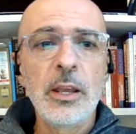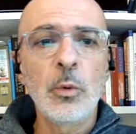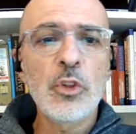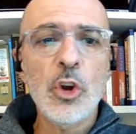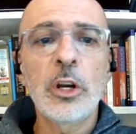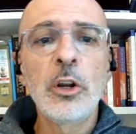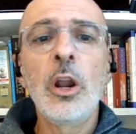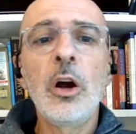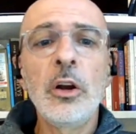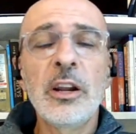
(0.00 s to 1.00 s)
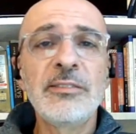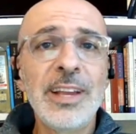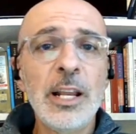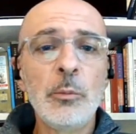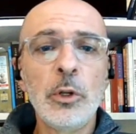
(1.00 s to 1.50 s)
which are no longer
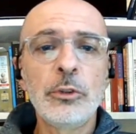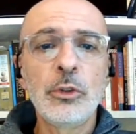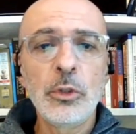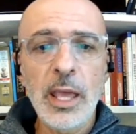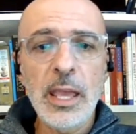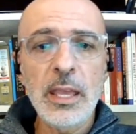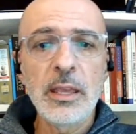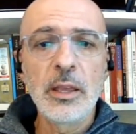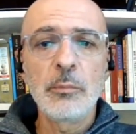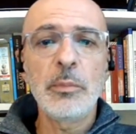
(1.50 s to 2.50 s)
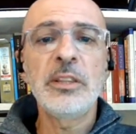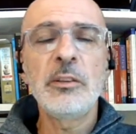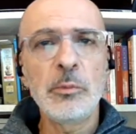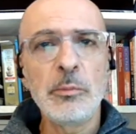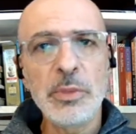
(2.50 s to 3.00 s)
available today. But
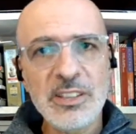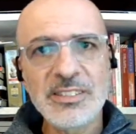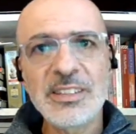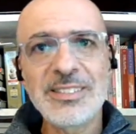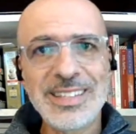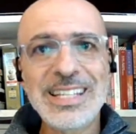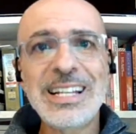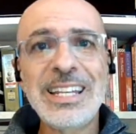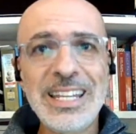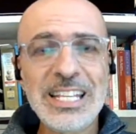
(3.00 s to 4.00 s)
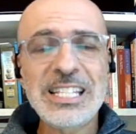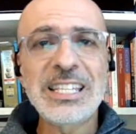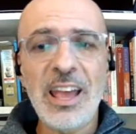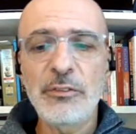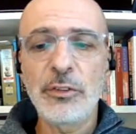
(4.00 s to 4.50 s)
the business still needs
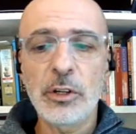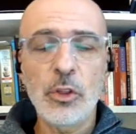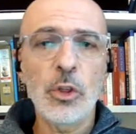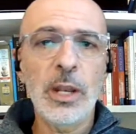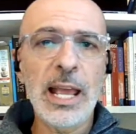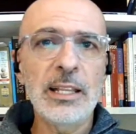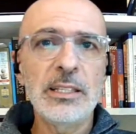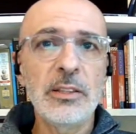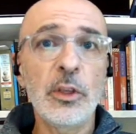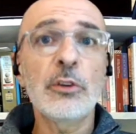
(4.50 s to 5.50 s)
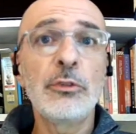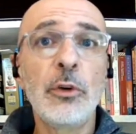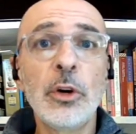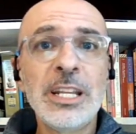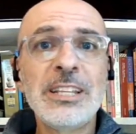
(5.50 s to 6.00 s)
that functionality.
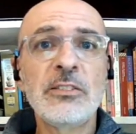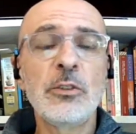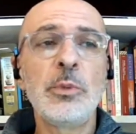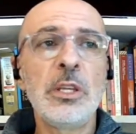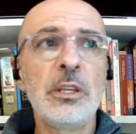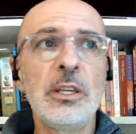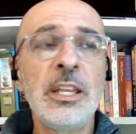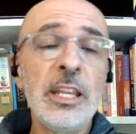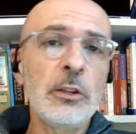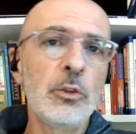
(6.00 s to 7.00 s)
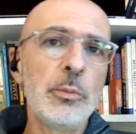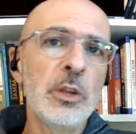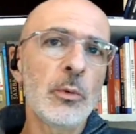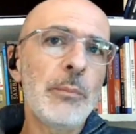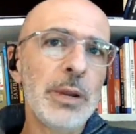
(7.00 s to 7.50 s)
Therefore, it needed to
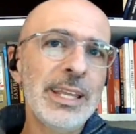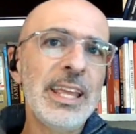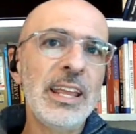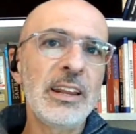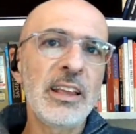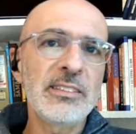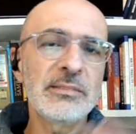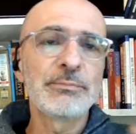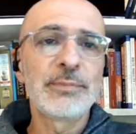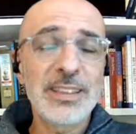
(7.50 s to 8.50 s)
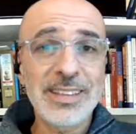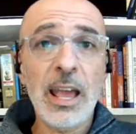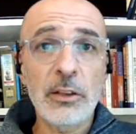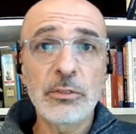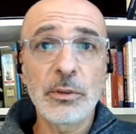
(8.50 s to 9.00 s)
be replicated as
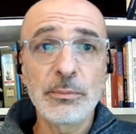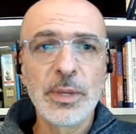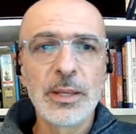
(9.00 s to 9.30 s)
custom.